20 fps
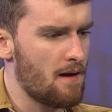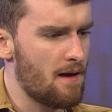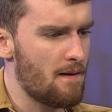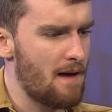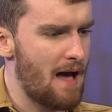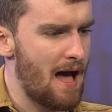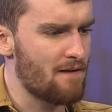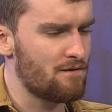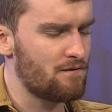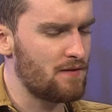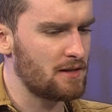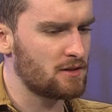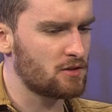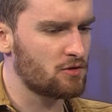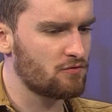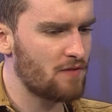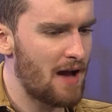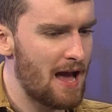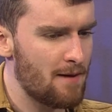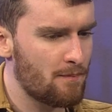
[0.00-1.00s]
have these
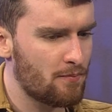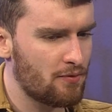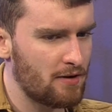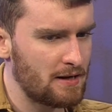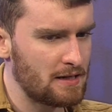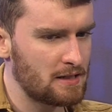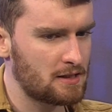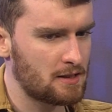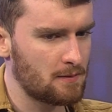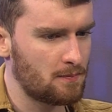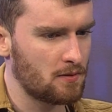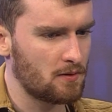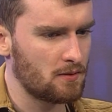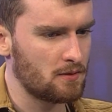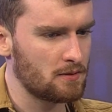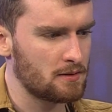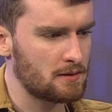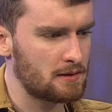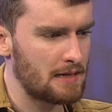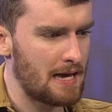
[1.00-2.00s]
great
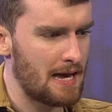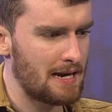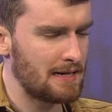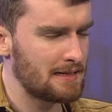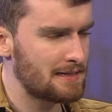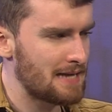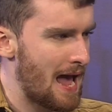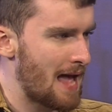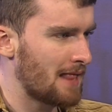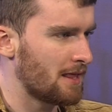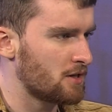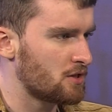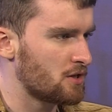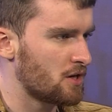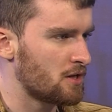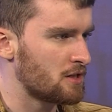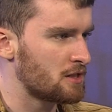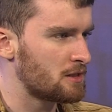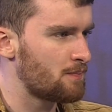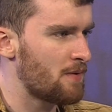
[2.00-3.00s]
principles and
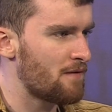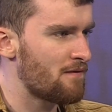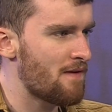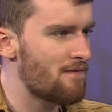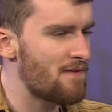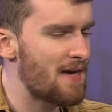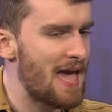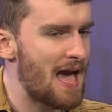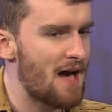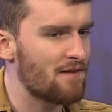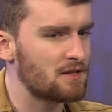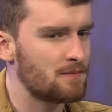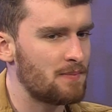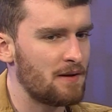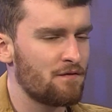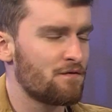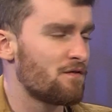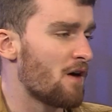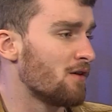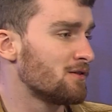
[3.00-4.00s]
intelligence, but then they have to be
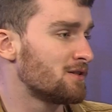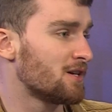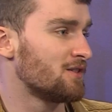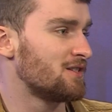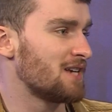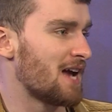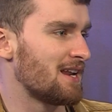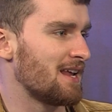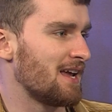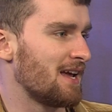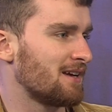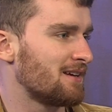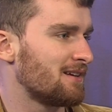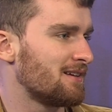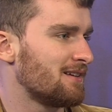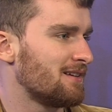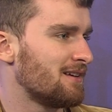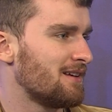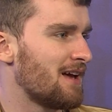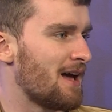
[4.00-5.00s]
photogenic
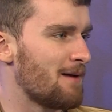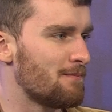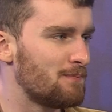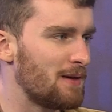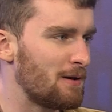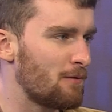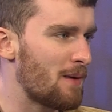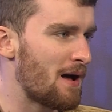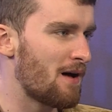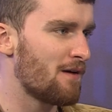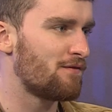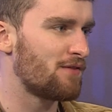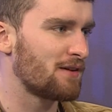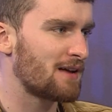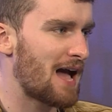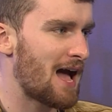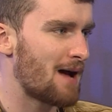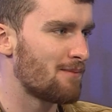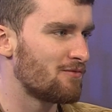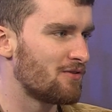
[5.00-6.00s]
and be well with the
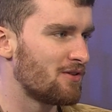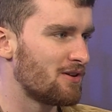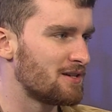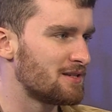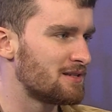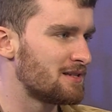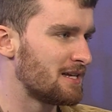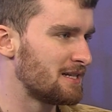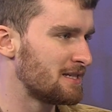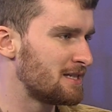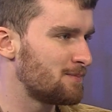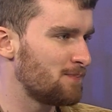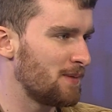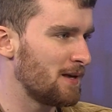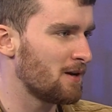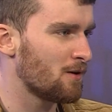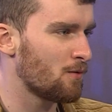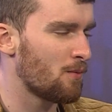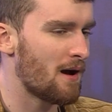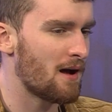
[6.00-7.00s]
cameras and
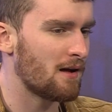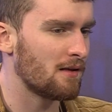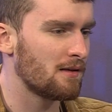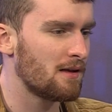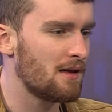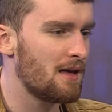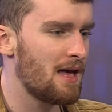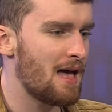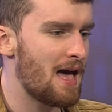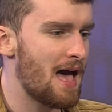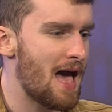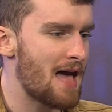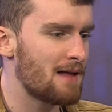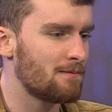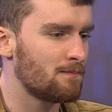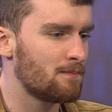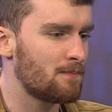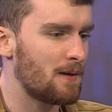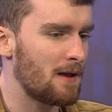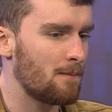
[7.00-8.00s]
speak well.
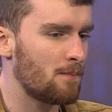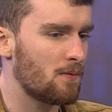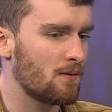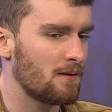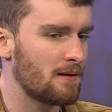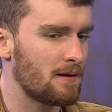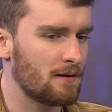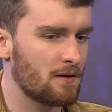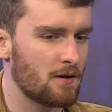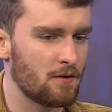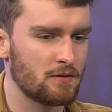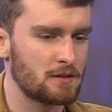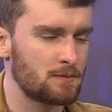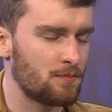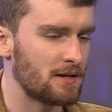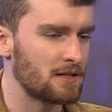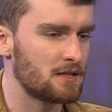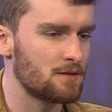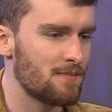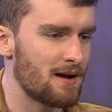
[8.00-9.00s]
And people who
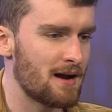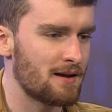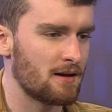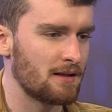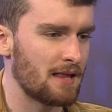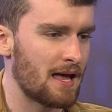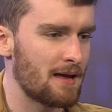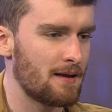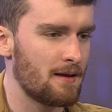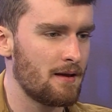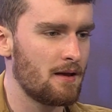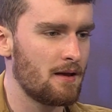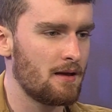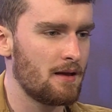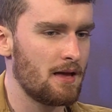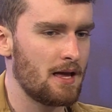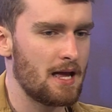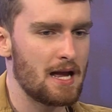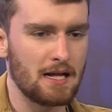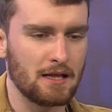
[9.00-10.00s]
spring to mind are like
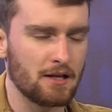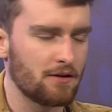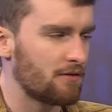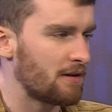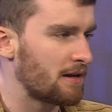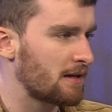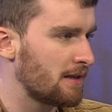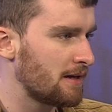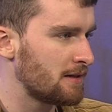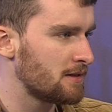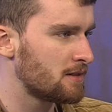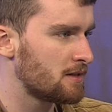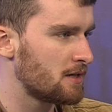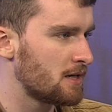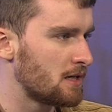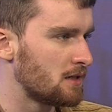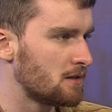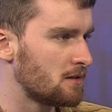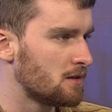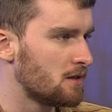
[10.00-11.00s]
Hillary
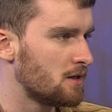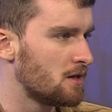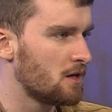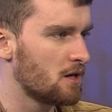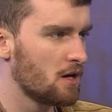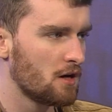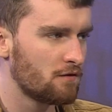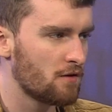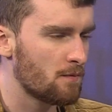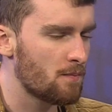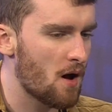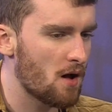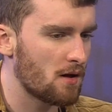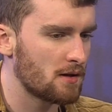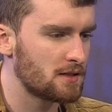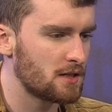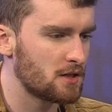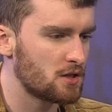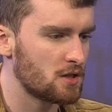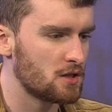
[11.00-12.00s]
Clinton, other
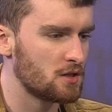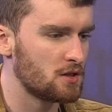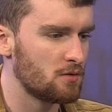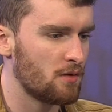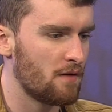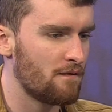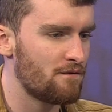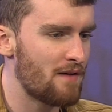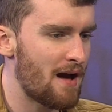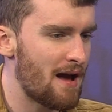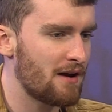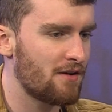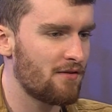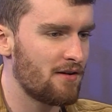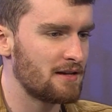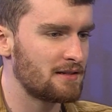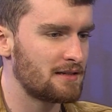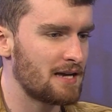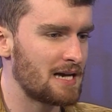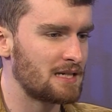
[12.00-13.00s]
politicians who are very
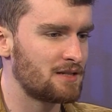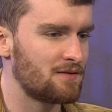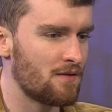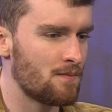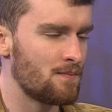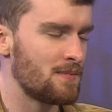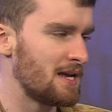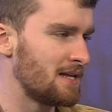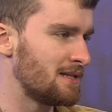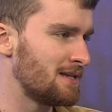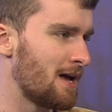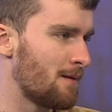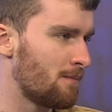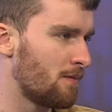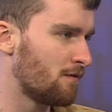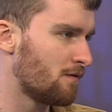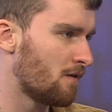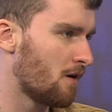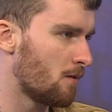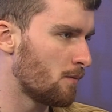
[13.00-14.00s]
criticised for the media
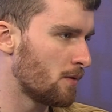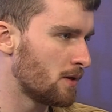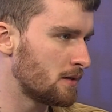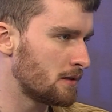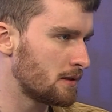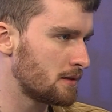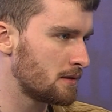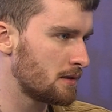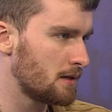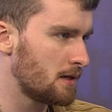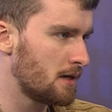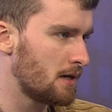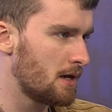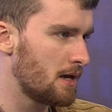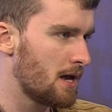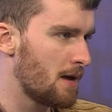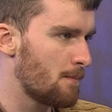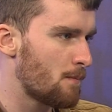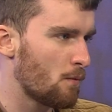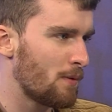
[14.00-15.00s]
performance,
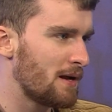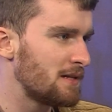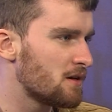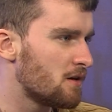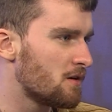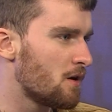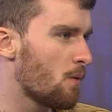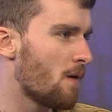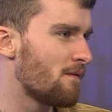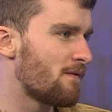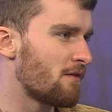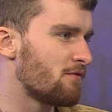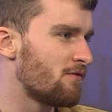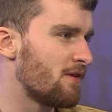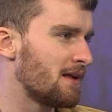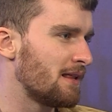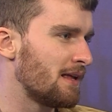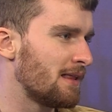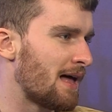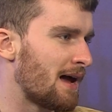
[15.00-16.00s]
but we don't know what they're
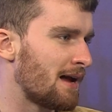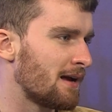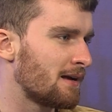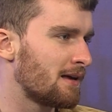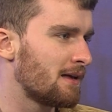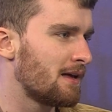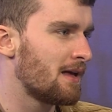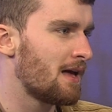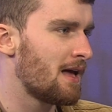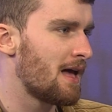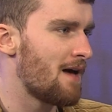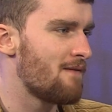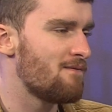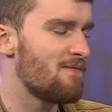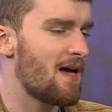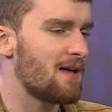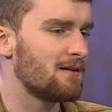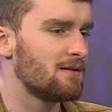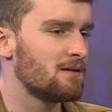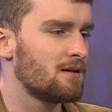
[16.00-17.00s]
really like. And
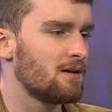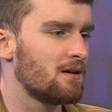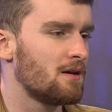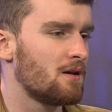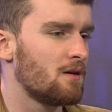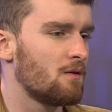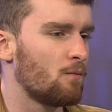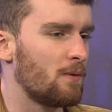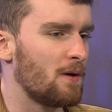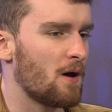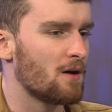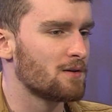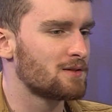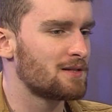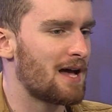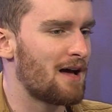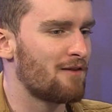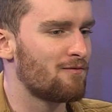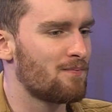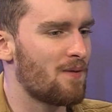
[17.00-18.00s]
then we also
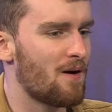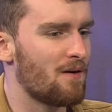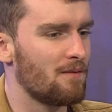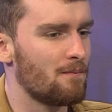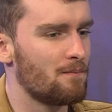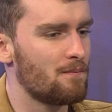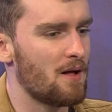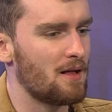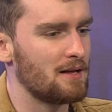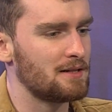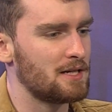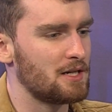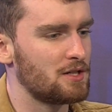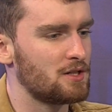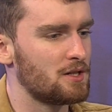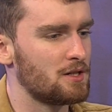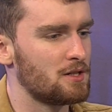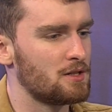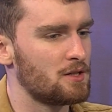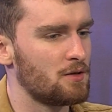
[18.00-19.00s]
have
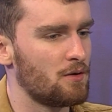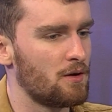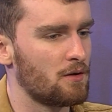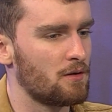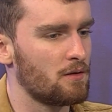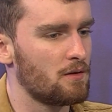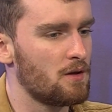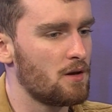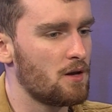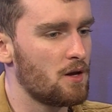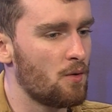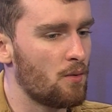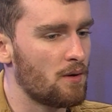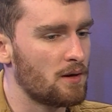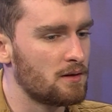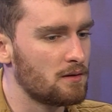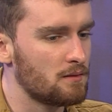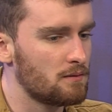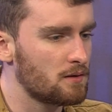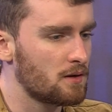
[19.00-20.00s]
politicians who are
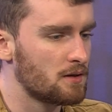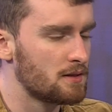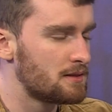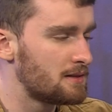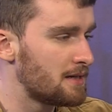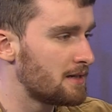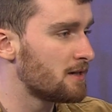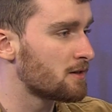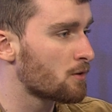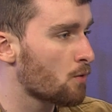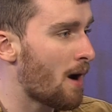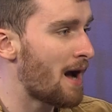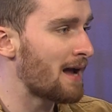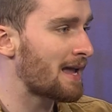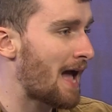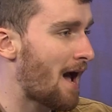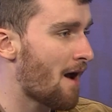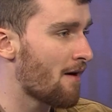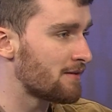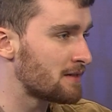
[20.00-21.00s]
considered quite
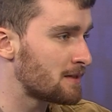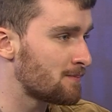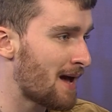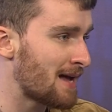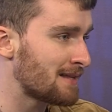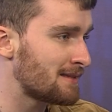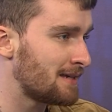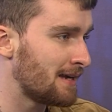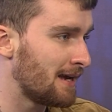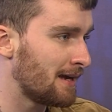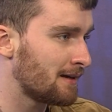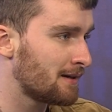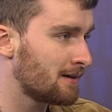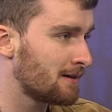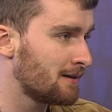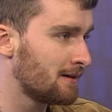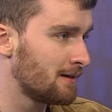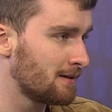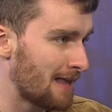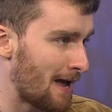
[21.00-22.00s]
charismatic,
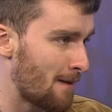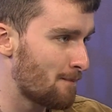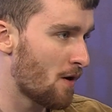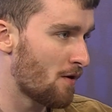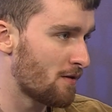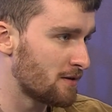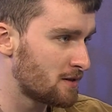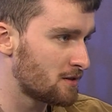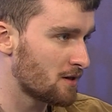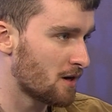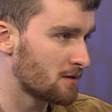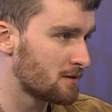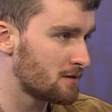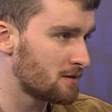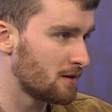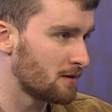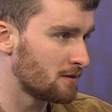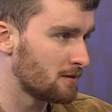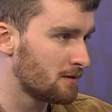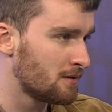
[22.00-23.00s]
like Boris
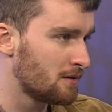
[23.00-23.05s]
Johnson,